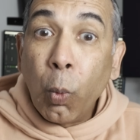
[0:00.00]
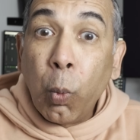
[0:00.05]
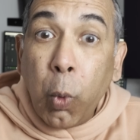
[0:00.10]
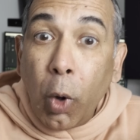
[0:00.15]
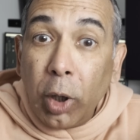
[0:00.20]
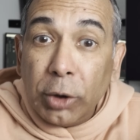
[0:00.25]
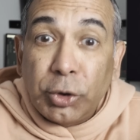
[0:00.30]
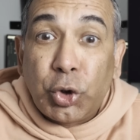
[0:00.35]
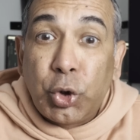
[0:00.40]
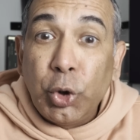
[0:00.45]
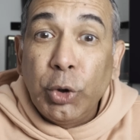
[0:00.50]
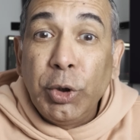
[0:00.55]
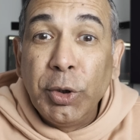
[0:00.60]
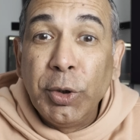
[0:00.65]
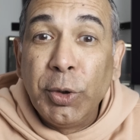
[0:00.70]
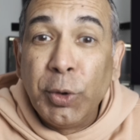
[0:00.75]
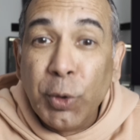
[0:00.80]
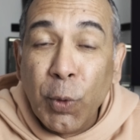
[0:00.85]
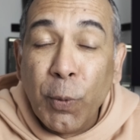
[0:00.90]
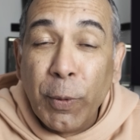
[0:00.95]
what should
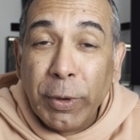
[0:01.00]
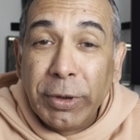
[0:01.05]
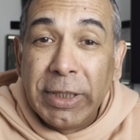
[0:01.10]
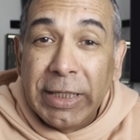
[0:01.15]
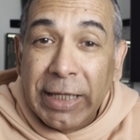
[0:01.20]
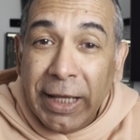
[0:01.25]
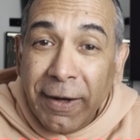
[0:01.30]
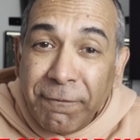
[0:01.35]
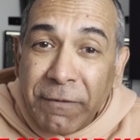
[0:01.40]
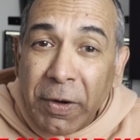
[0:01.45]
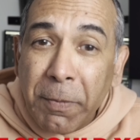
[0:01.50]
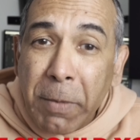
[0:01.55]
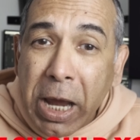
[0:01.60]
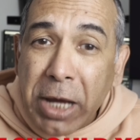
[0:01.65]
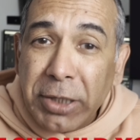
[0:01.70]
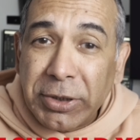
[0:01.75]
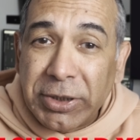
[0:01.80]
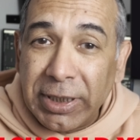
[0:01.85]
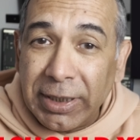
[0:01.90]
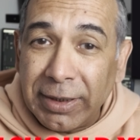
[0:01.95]
you do with the
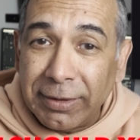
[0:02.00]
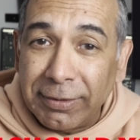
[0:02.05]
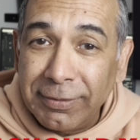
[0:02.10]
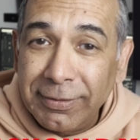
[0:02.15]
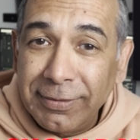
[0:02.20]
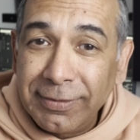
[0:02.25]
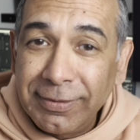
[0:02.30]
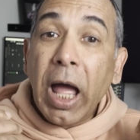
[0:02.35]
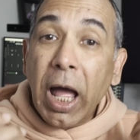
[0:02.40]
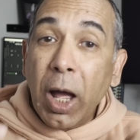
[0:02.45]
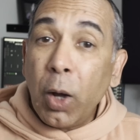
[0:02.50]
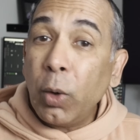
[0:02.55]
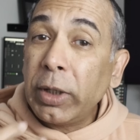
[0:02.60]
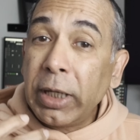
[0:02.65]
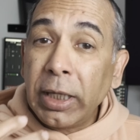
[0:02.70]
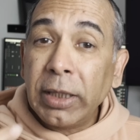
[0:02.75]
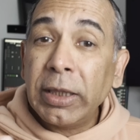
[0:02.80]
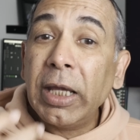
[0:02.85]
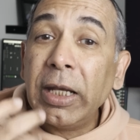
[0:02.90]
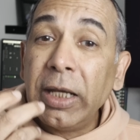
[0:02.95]
information? How
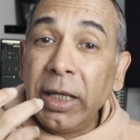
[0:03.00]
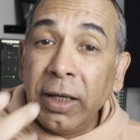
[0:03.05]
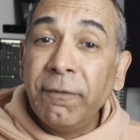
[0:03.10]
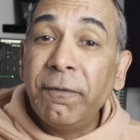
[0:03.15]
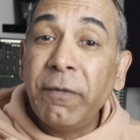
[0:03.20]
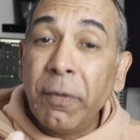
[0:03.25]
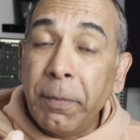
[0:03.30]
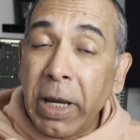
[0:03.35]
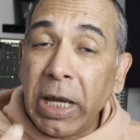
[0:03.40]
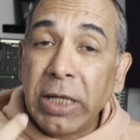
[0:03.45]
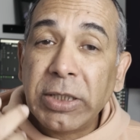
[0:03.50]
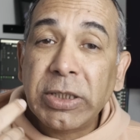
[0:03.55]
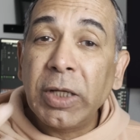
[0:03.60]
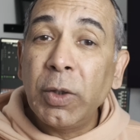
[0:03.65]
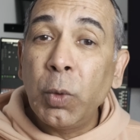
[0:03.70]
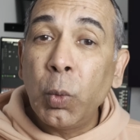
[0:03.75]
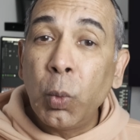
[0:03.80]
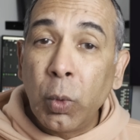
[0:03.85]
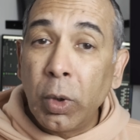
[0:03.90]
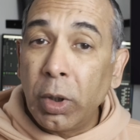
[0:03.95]
can that
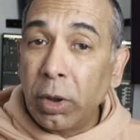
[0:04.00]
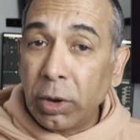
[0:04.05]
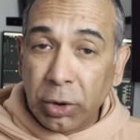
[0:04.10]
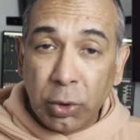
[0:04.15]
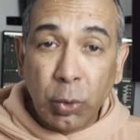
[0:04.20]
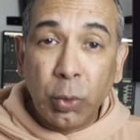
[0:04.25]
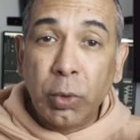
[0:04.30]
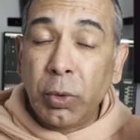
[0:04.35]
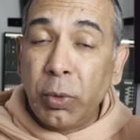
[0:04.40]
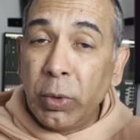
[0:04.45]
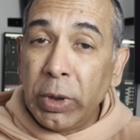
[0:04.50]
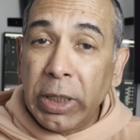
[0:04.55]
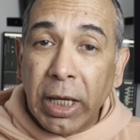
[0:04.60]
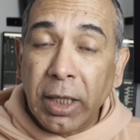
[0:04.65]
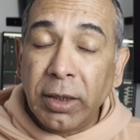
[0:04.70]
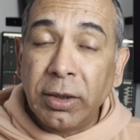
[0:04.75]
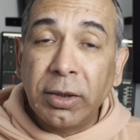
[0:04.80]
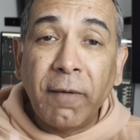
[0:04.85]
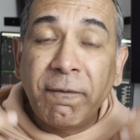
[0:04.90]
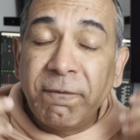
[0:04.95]
information work to
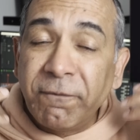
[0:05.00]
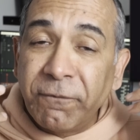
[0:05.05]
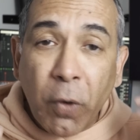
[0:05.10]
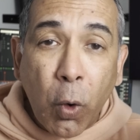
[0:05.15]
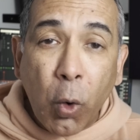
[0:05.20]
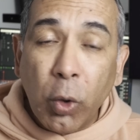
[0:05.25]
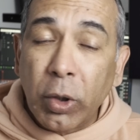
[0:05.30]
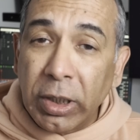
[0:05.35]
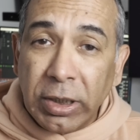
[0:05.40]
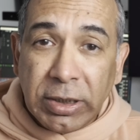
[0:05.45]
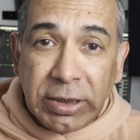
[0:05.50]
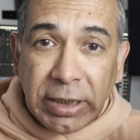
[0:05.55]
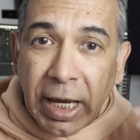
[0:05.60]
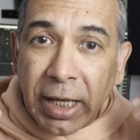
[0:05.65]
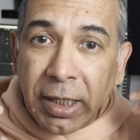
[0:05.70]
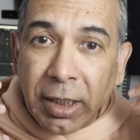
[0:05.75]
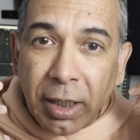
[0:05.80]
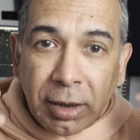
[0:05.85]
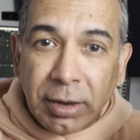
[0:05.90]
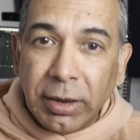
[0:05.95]
create the focus
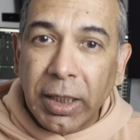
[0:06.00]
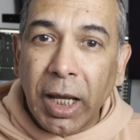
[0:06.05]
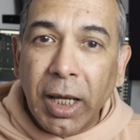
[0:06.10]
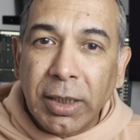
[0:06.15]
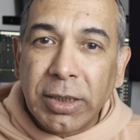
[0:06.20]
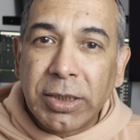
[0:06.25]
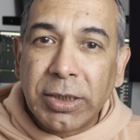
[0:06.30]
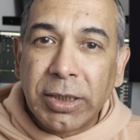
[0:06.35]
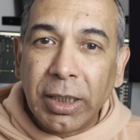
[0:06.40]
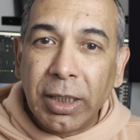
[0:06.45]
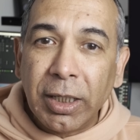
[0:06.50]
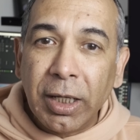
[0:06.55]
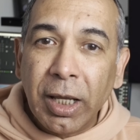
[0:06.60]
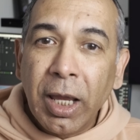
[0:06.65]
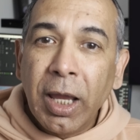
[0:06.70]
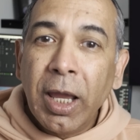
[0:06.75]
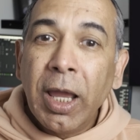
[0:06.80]
and attention